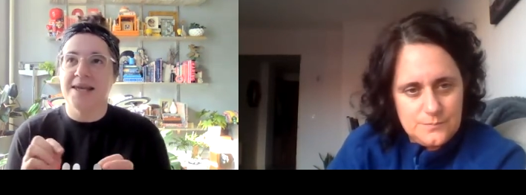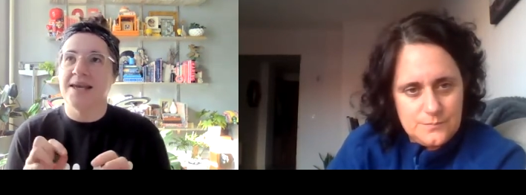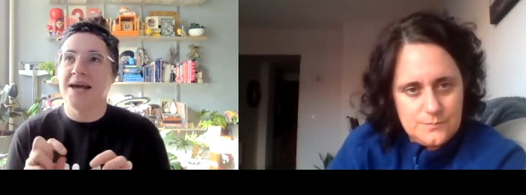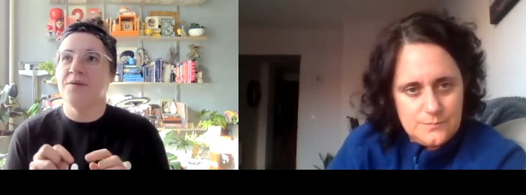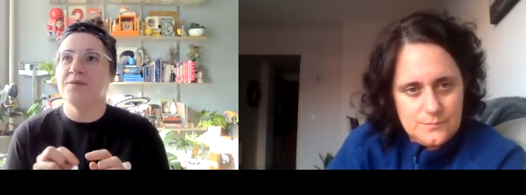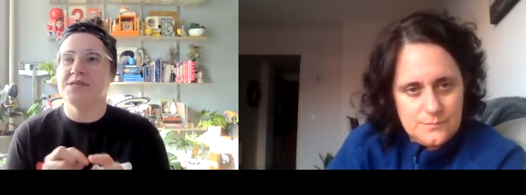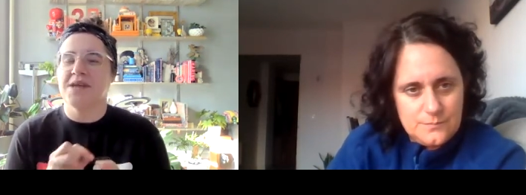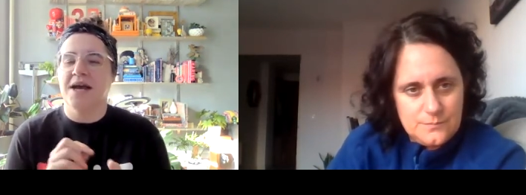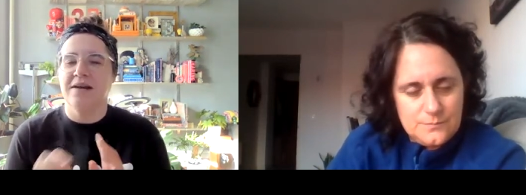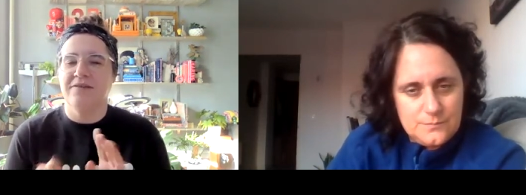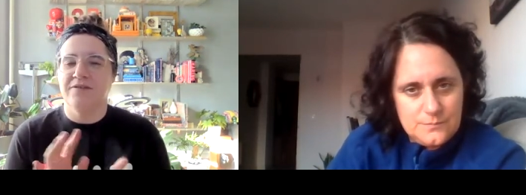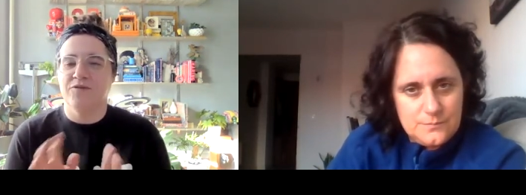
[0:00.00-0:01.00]
Speaker 1: I was
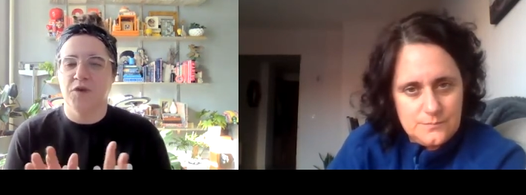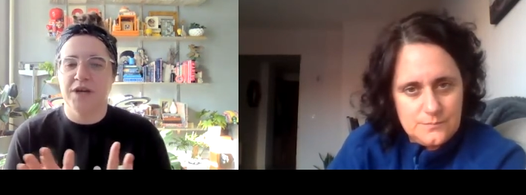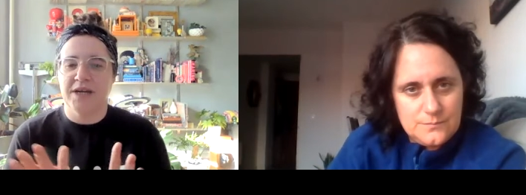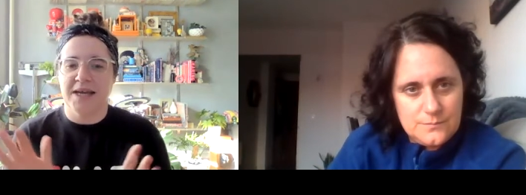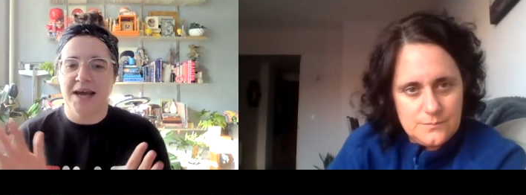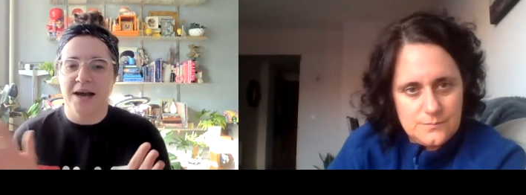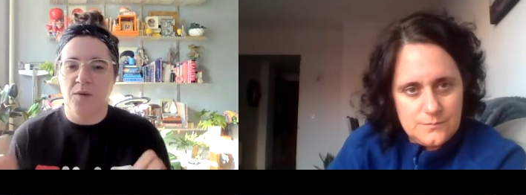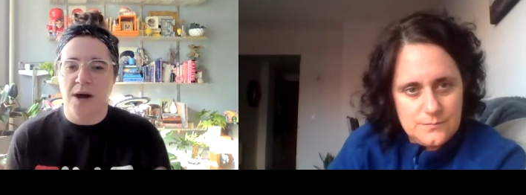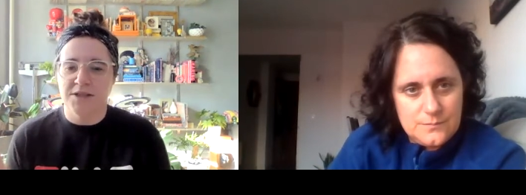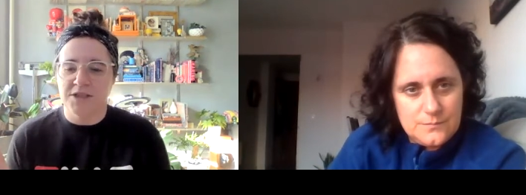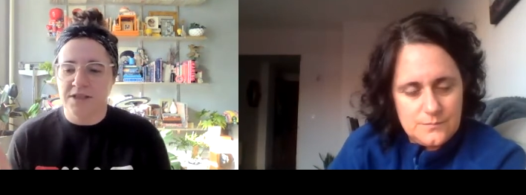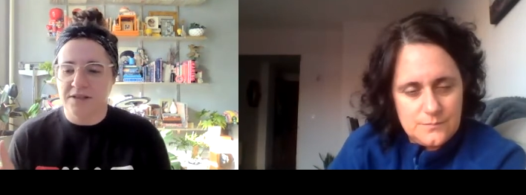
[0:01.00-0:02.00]
kind of avoiding it. I
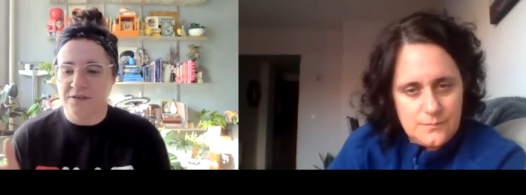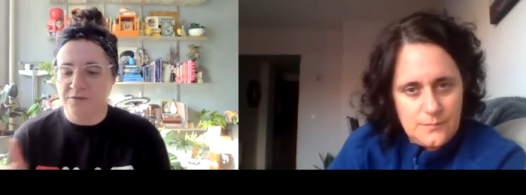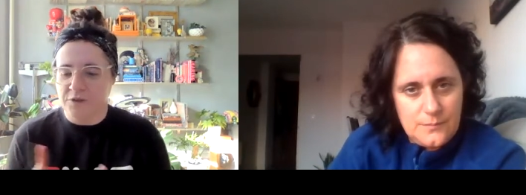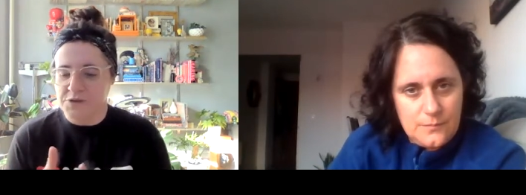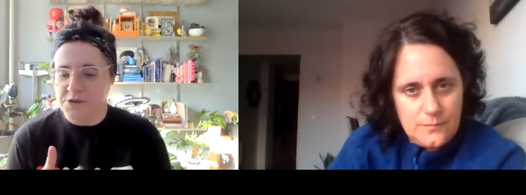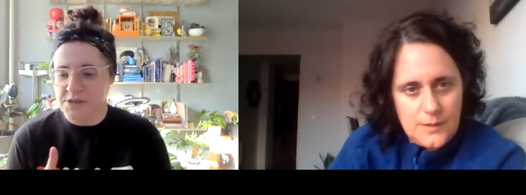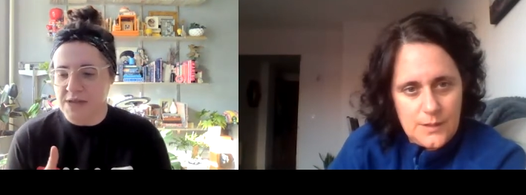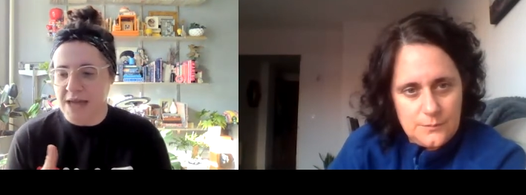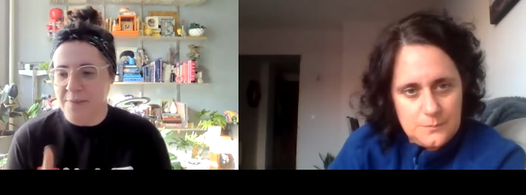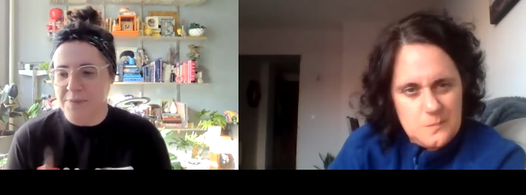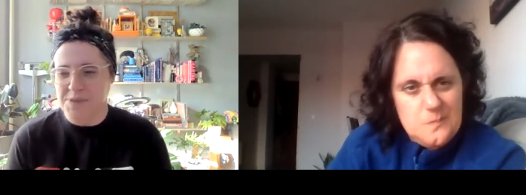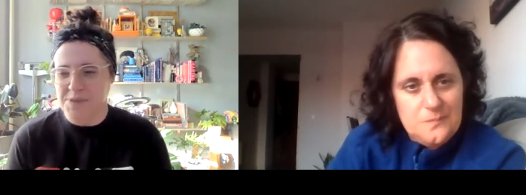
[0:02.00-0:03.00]
watched like the first
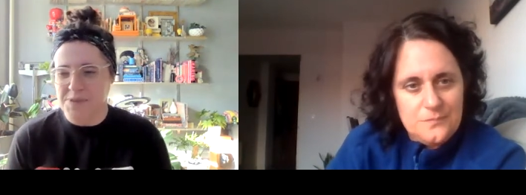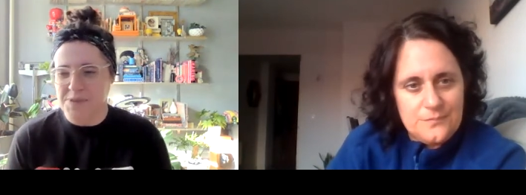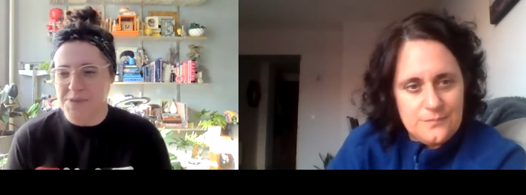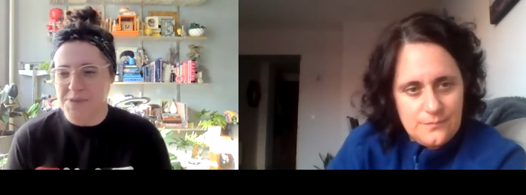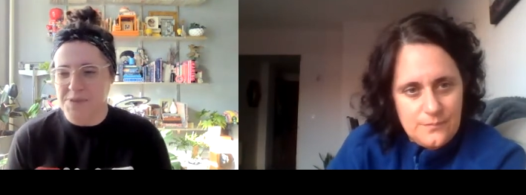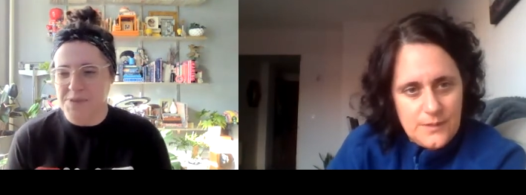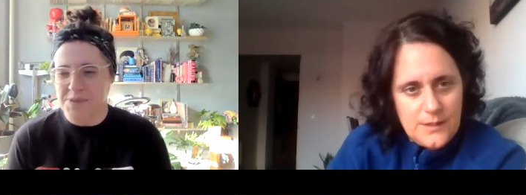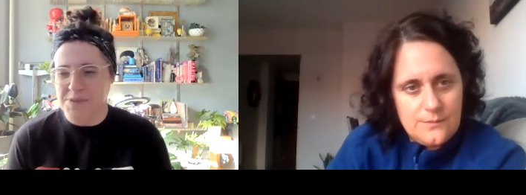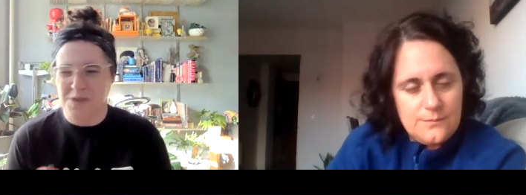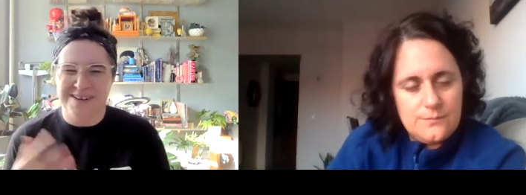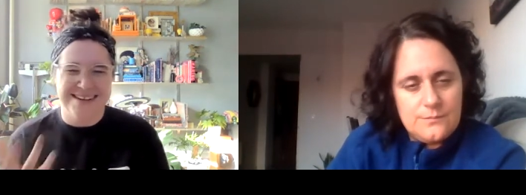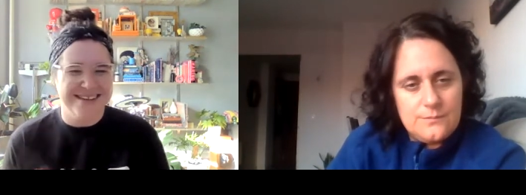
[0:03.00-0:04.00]
episode
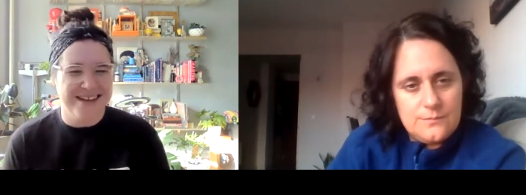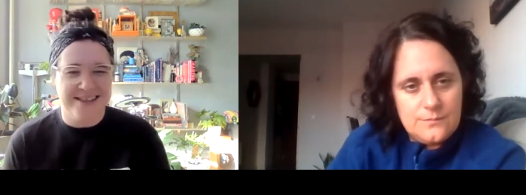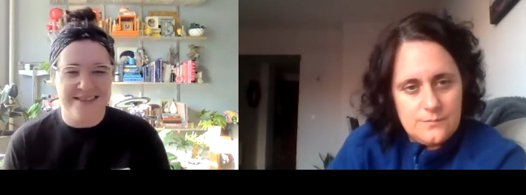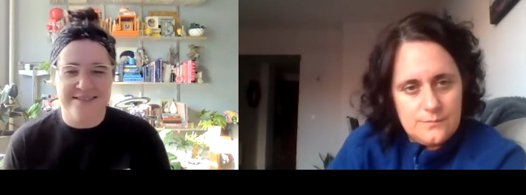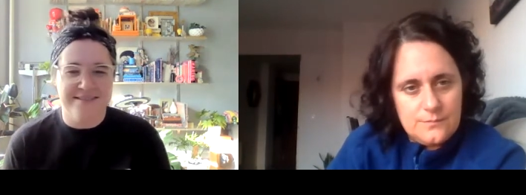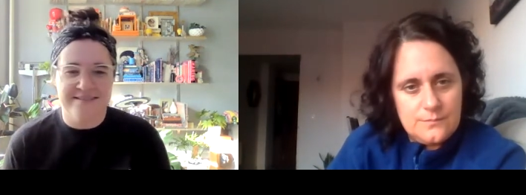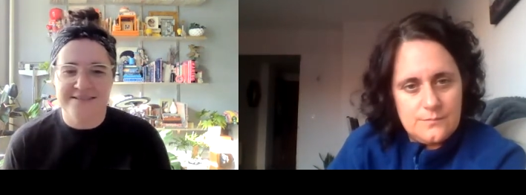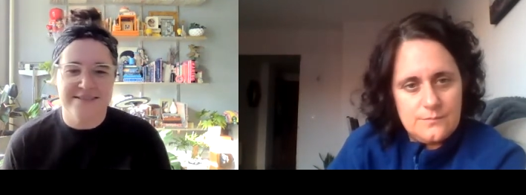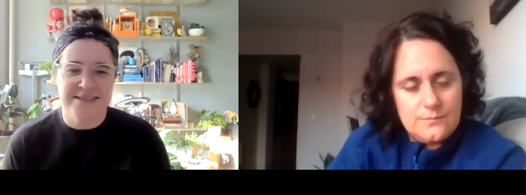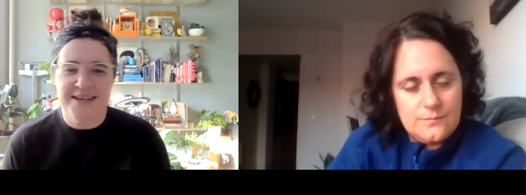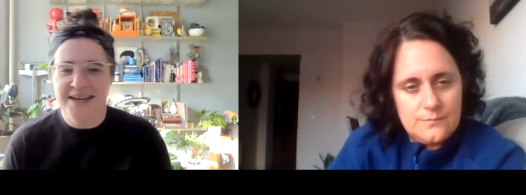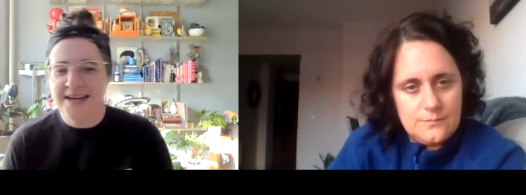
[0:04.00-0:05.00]
and I, I
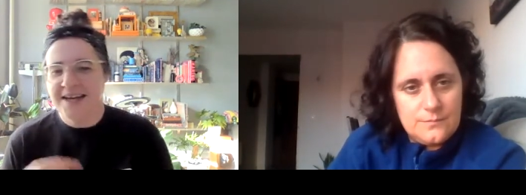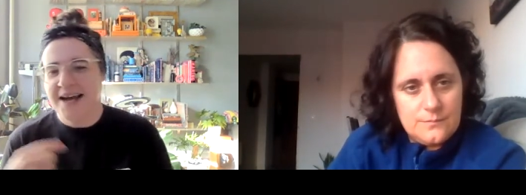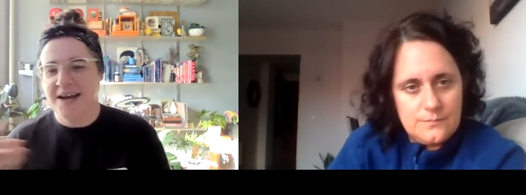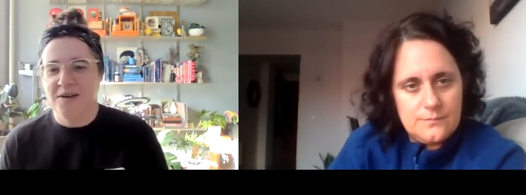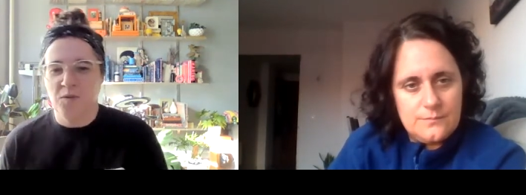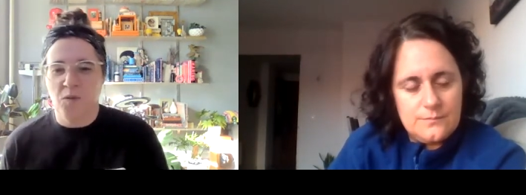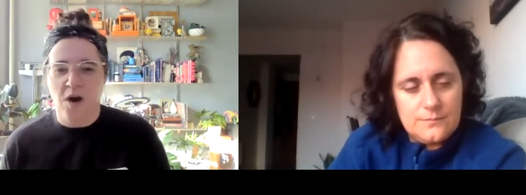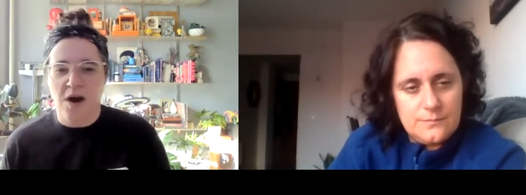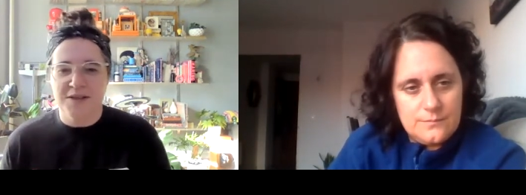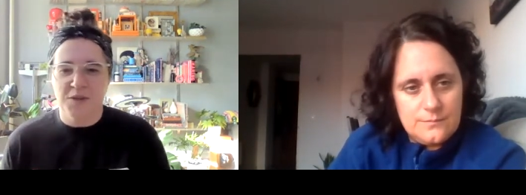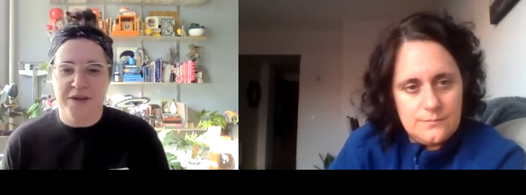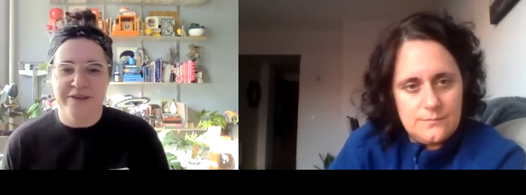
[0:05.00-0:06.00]
kind of walked
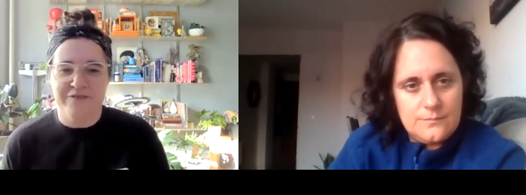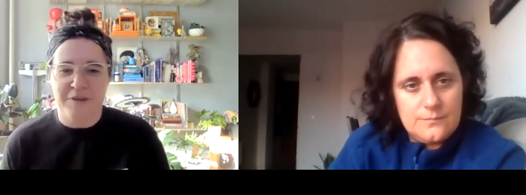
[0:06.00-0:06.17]
away from